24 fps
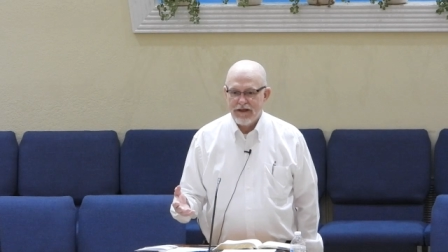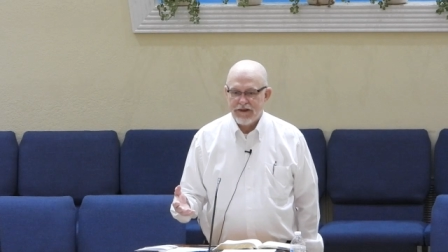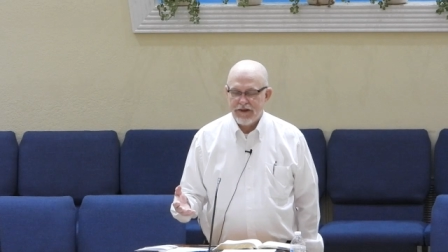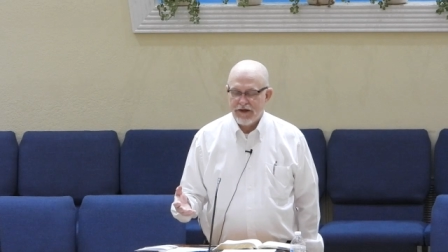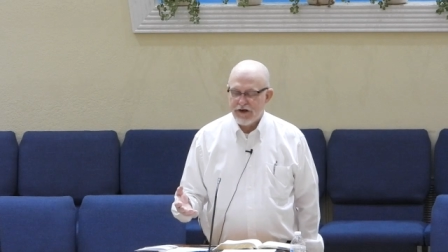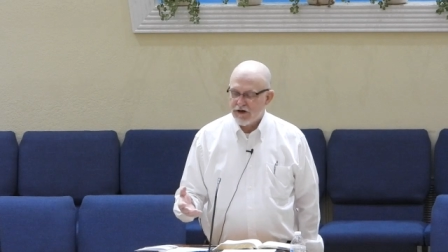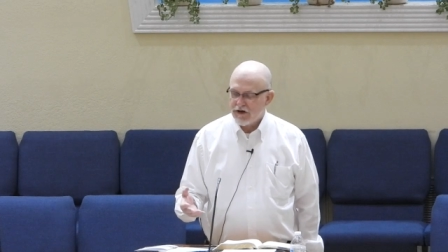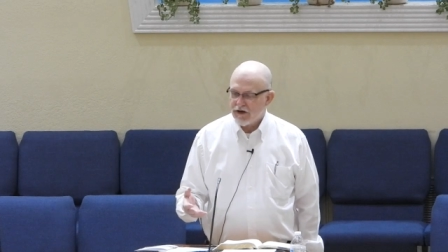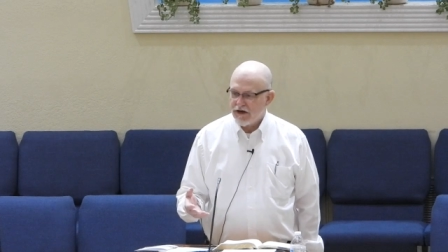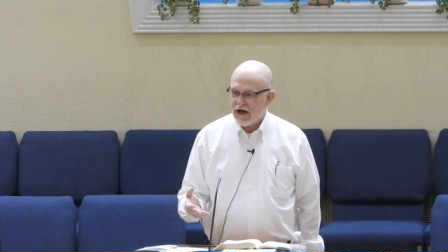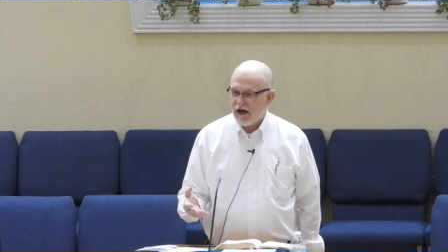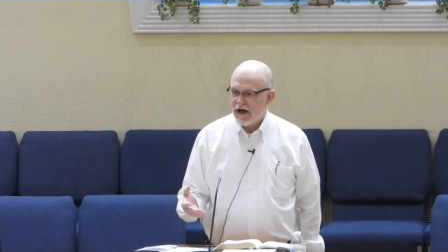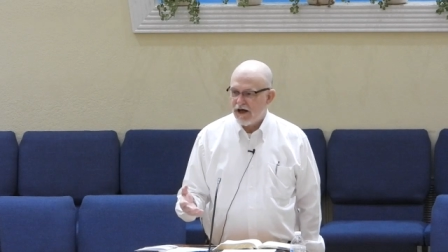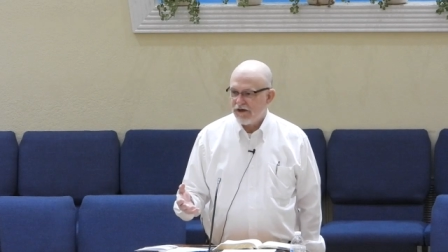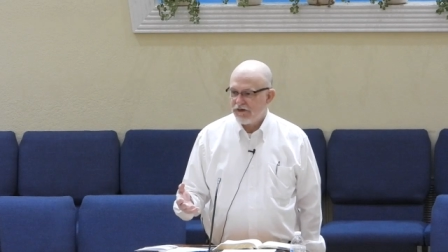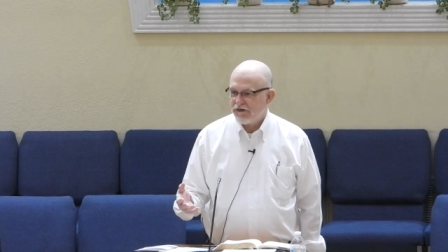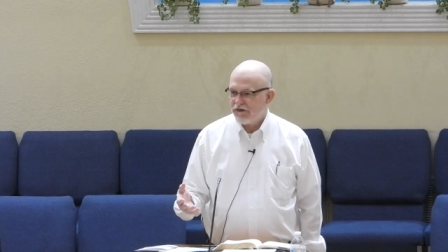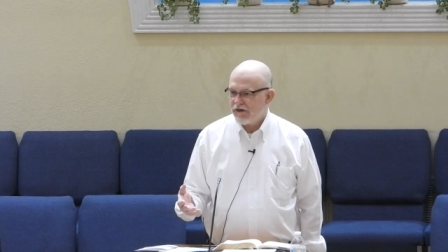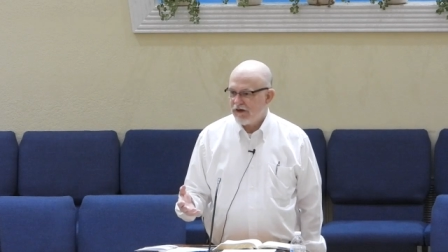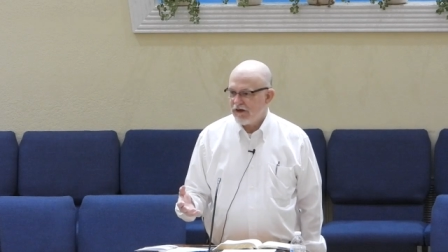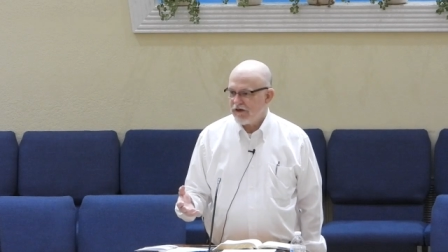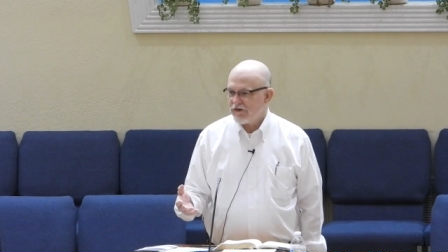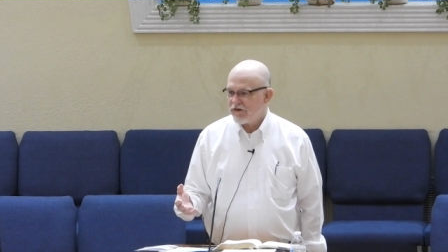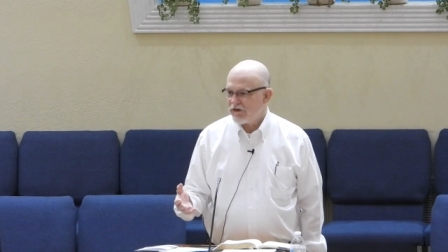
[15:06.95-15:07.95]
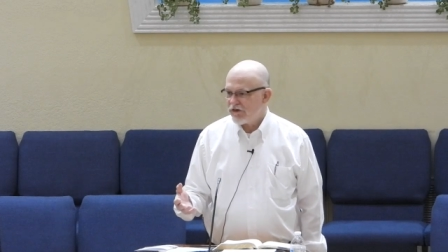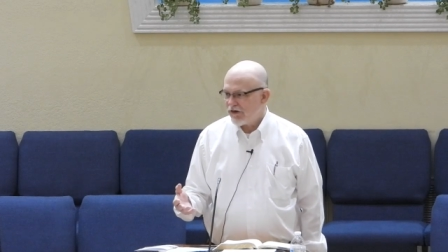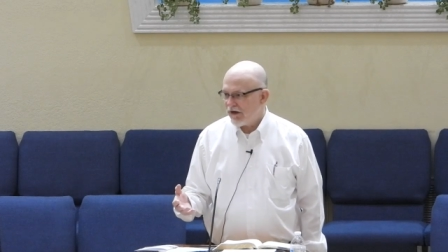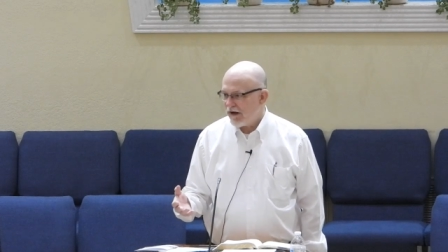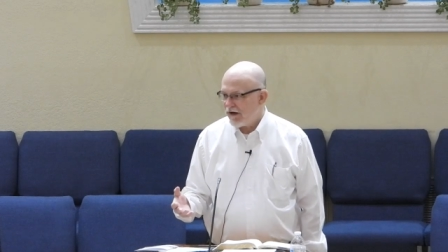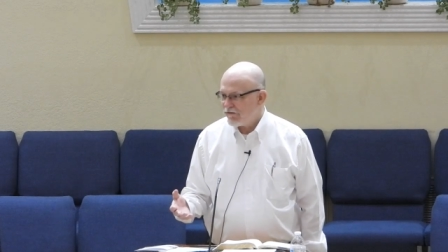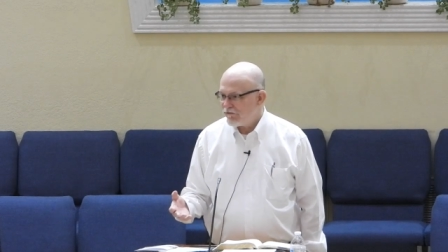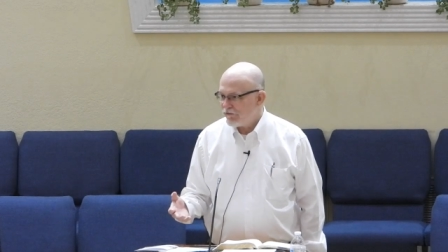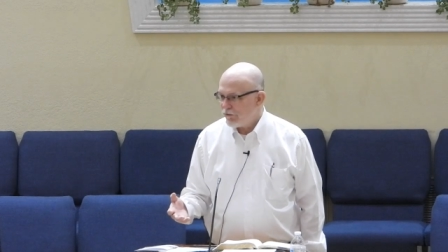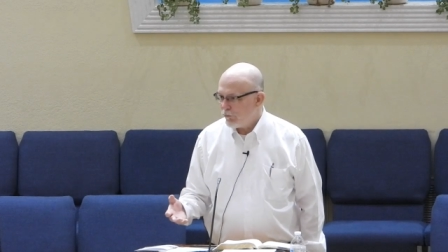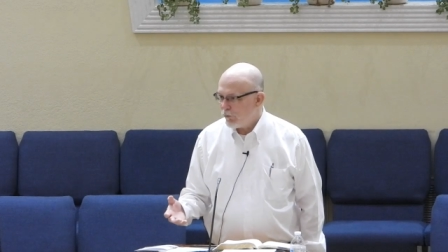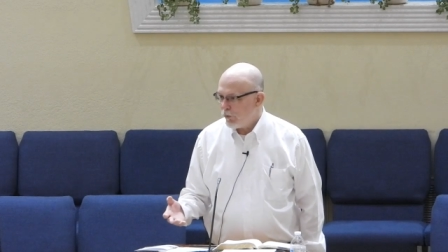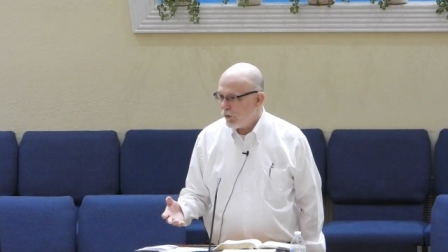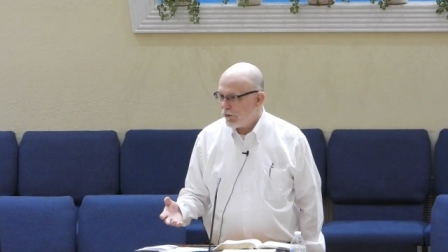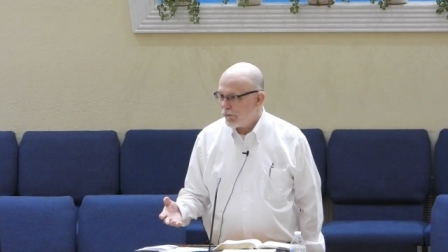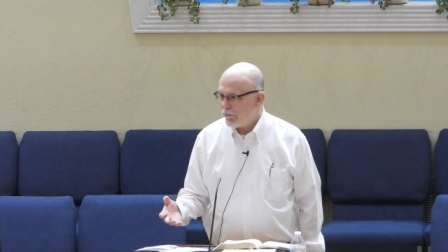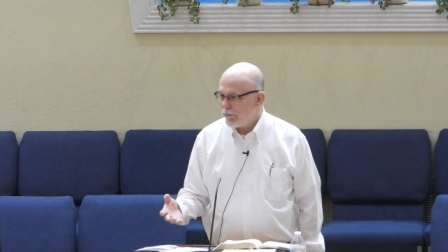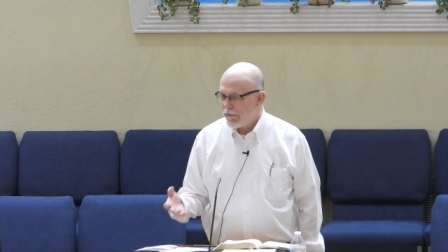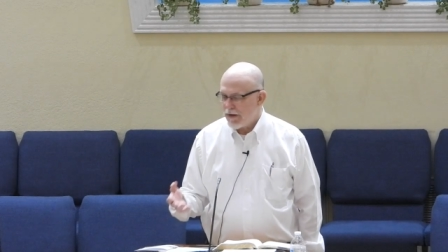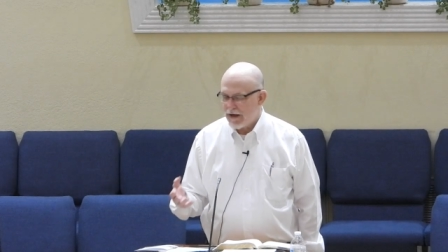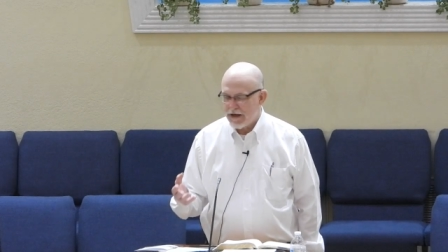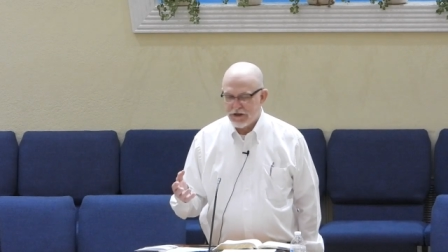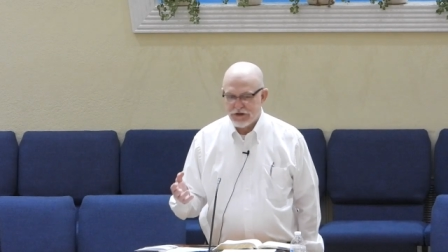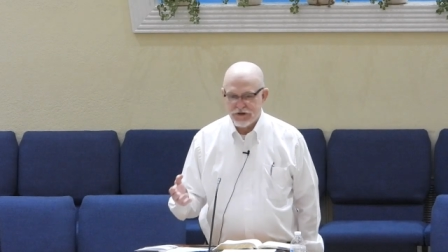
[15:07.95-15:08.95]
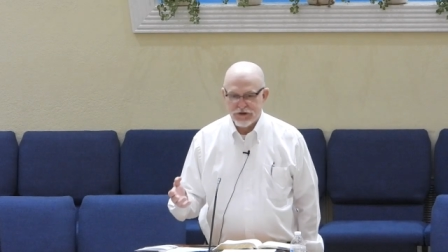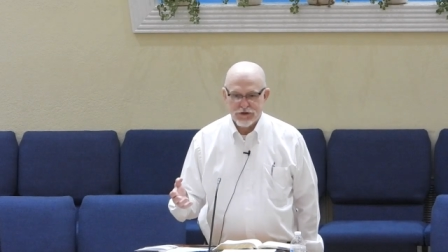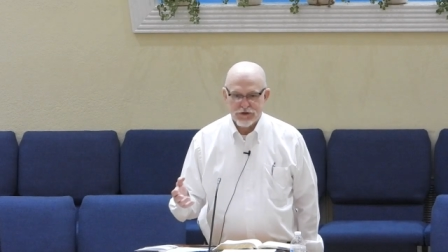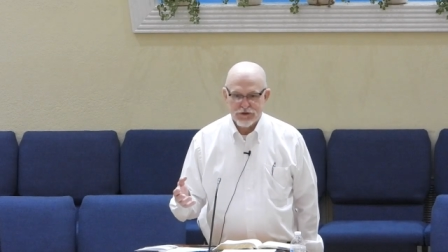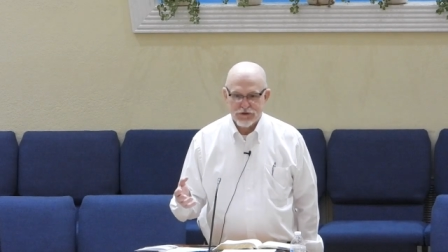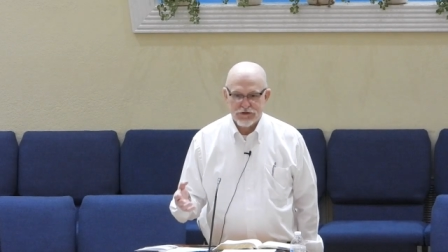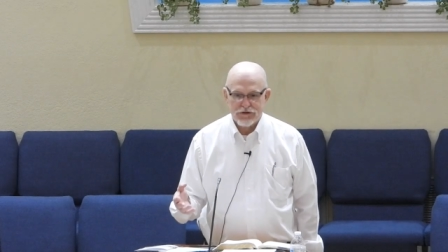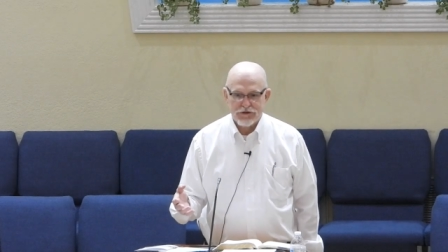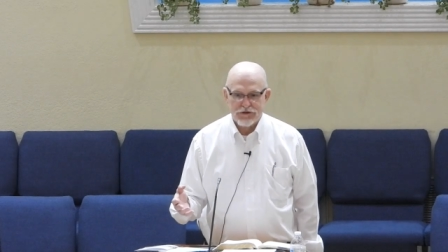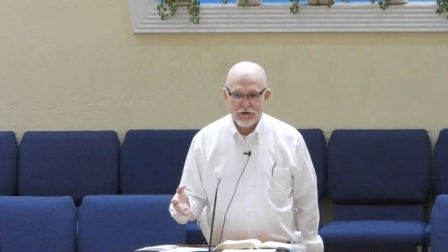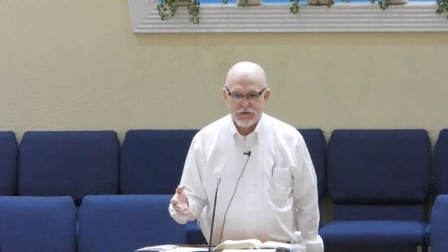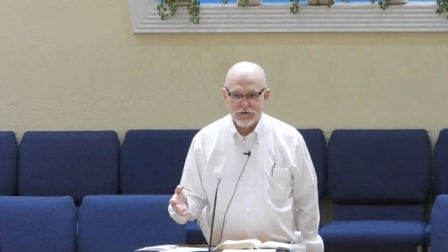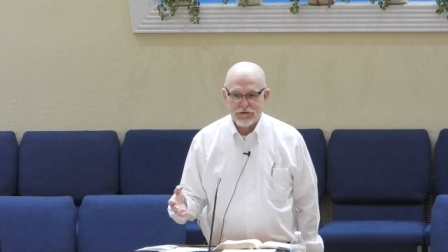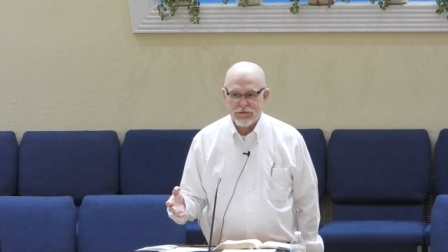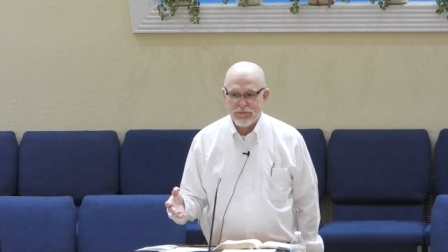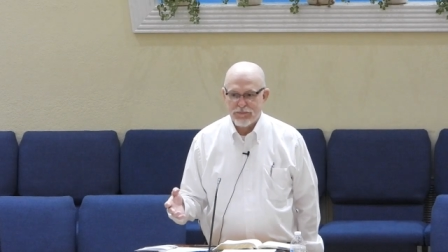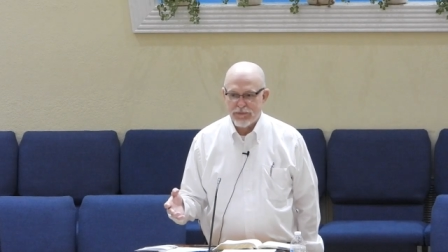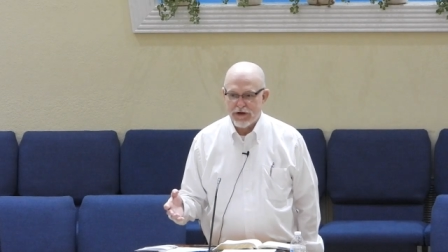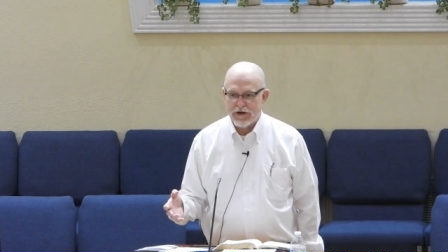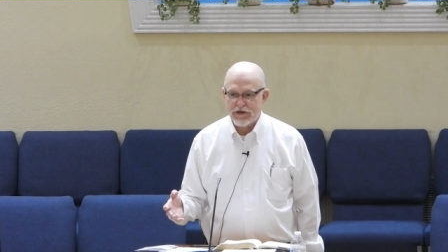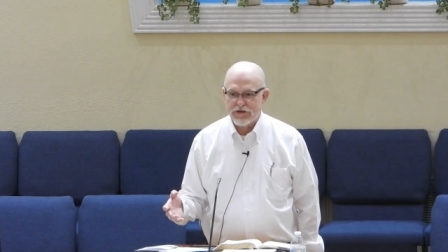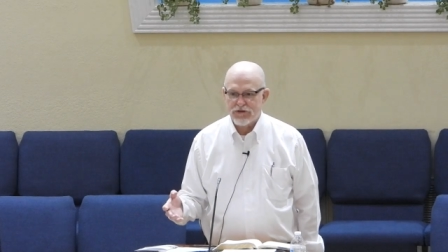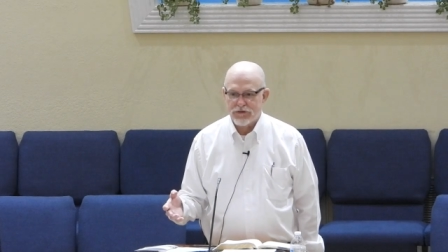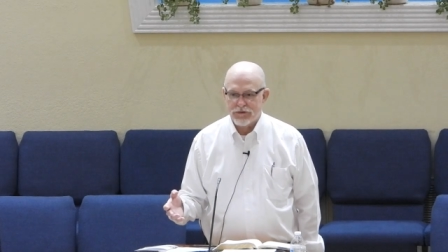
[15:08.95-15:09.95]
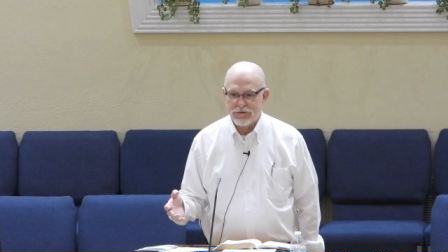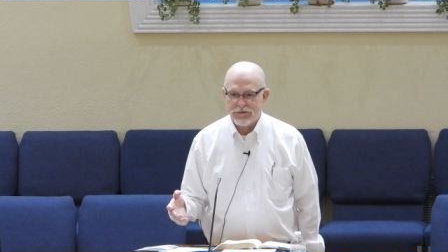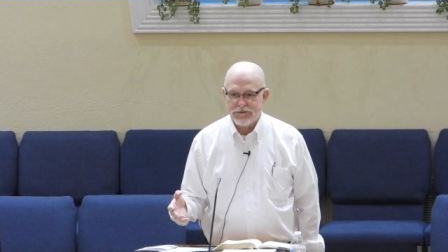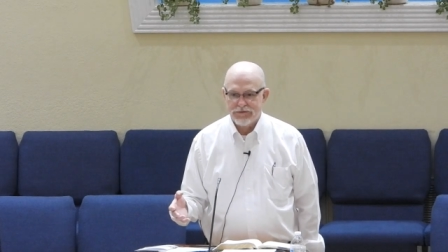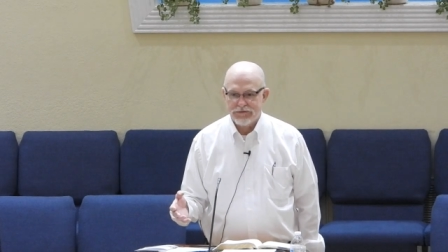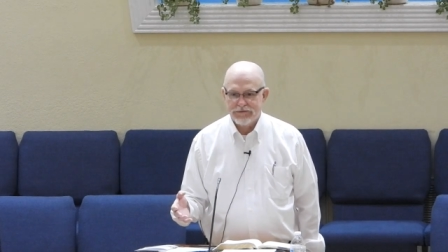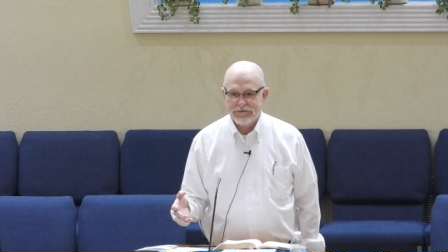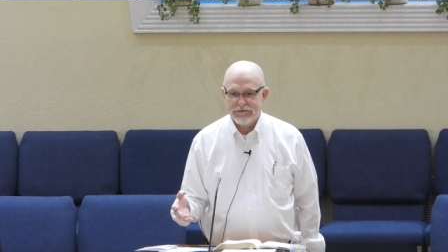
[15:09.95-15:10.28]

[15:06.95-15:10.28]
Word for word: Their gods didn't save them. What makes yours so special?